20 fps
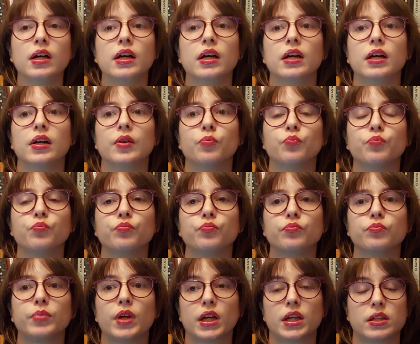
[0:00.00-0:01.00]
um,
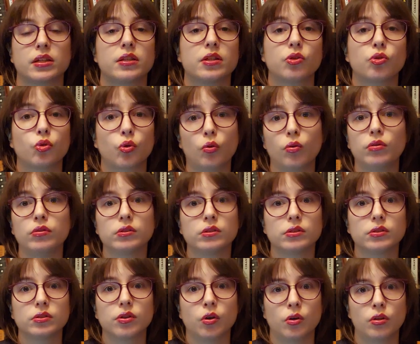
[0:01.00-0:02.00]
because he told
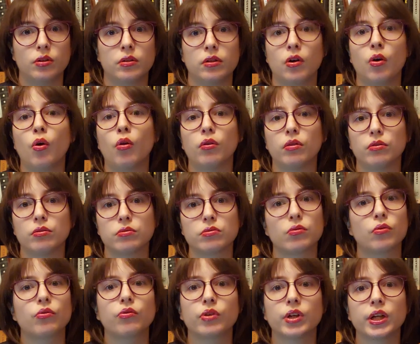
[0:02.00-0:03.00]
her the whole
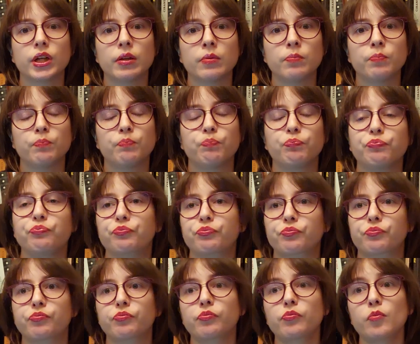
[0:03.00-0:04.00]
story.
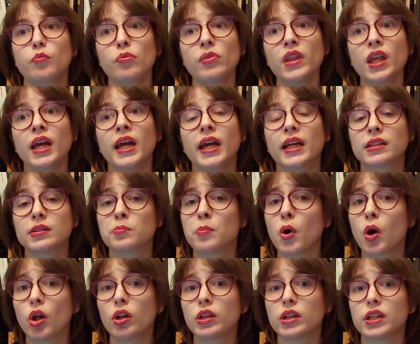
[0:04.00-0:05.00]
And
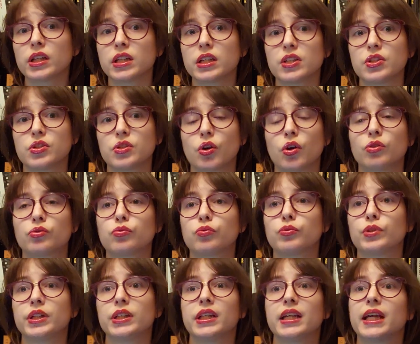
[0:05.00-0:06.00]
Molly is not
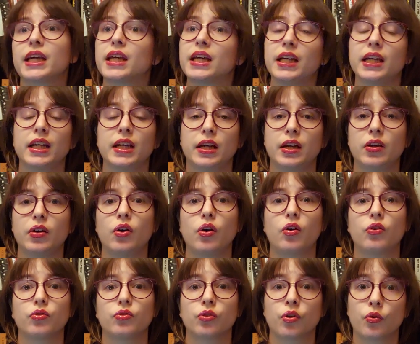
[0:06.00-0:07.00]
really keen
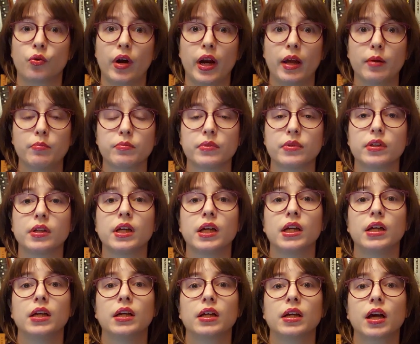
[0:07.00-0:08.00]
on Graham
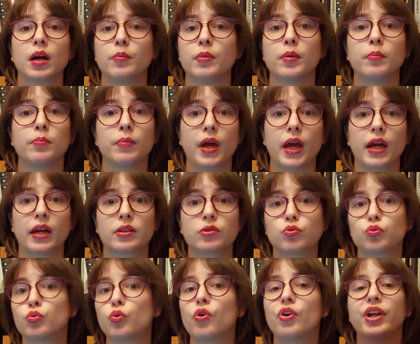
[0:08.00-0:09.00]
coming back
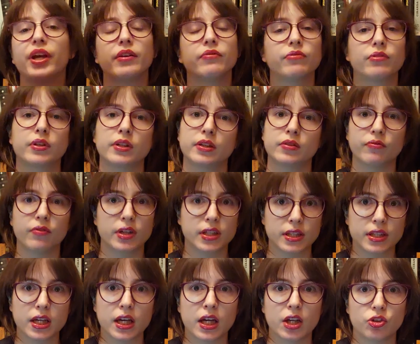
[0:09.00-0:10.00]
to whatever
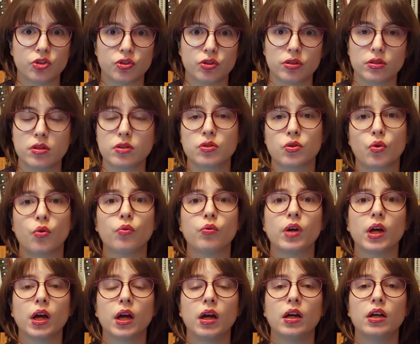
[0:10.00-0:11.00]
investigation. So
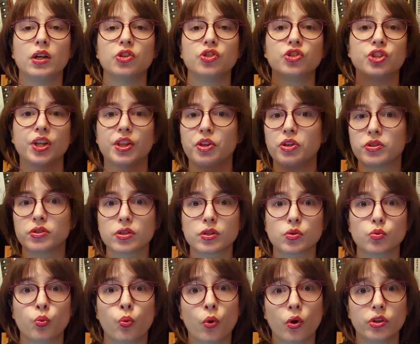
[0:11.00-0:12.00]
she
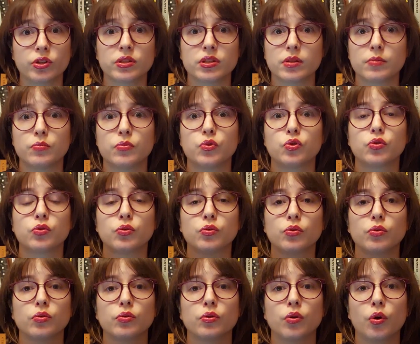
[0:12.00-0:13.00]
doesn't want him
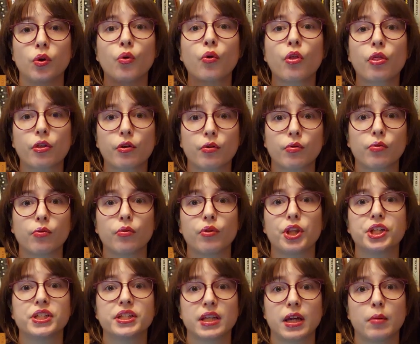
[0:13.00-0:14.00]
to go through
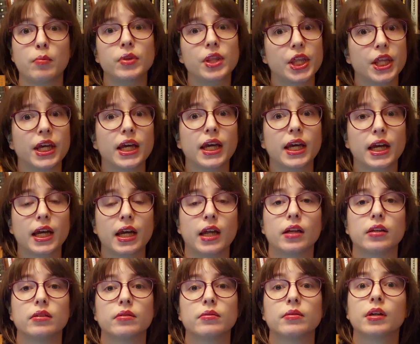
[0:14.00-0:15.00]
the same thing
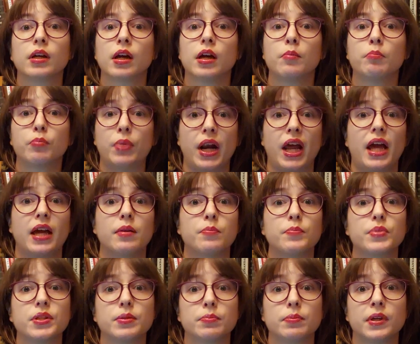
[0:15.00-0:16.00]
and
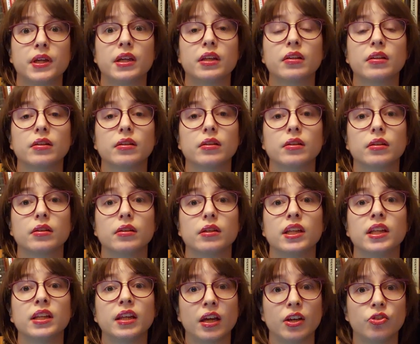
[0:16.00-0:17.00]
perhaps being
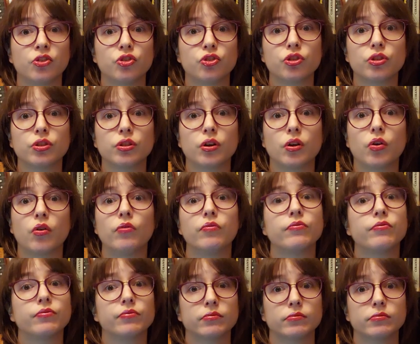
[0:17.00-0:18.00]
in danger of,
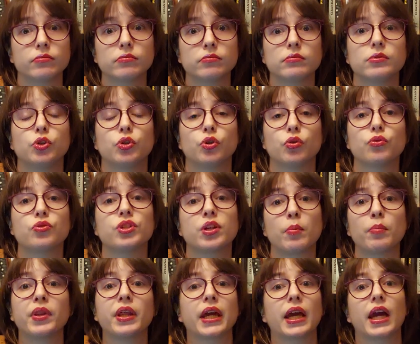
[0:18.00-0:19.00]
you know,
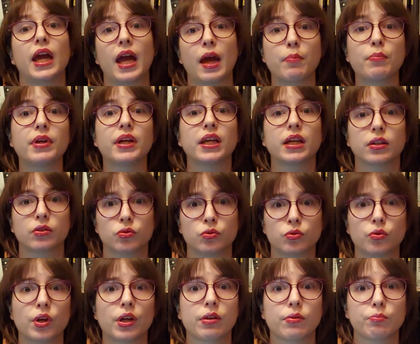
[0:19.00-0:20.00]
something happening
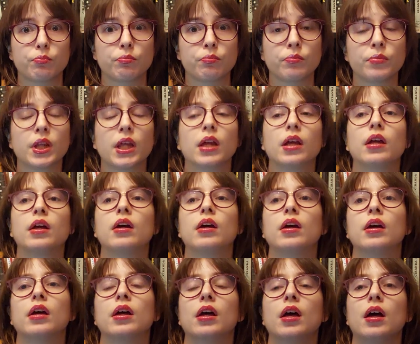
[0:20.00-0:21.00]
to him.
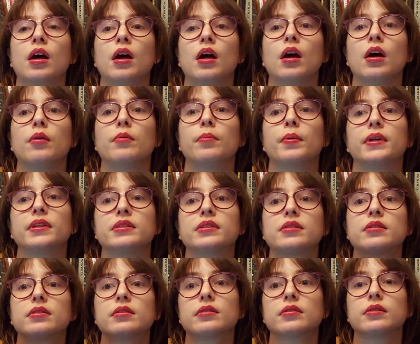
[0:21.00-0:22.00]

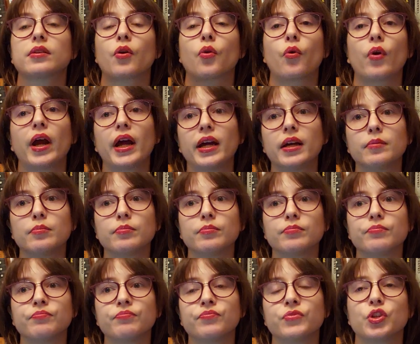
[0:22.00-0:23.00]
But
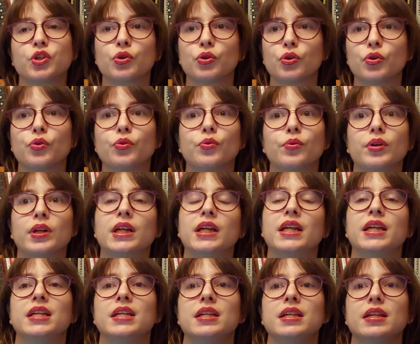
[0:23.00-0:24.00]
Graham, you know,
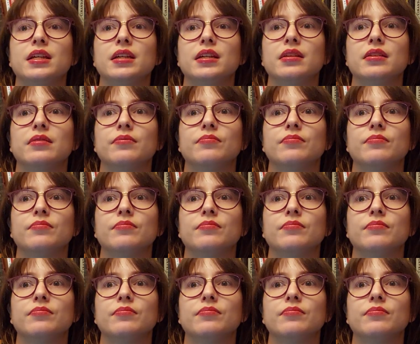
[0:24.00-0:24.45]
he